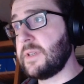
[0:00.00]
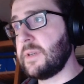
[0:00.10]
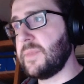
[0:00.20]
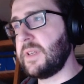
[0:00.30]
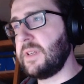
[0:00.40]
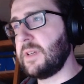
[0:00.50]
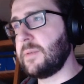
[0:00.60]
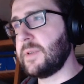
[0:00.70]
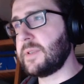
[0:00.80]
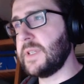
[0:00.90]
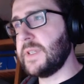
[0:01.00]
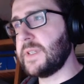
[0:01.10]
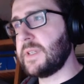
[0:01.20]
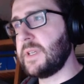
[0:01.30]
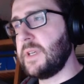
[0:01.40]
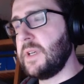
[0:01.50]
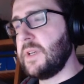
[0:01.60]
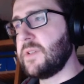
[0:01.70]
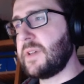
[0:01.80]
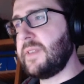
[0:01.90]
I'm thinking about this.
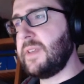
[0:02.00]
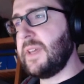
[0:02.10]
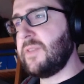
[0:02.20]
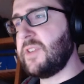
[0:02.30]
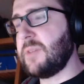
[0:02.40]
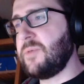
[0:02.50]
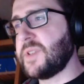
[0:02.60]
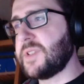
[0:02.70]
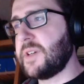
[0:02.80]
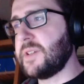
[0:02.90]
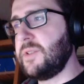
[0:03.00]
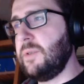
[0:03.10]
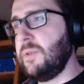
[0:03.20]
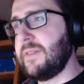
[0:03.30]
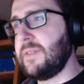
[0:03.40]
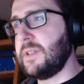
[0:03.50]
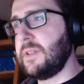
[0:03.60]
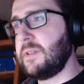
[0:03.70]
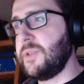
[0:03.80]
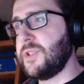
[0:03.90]
So I think every time we start a new level,
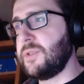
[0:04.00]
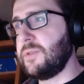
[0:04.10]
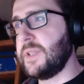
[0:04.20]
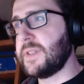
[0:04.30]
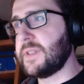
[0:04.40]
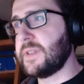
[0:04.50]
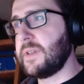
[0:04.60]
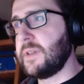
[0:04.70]
we should do this.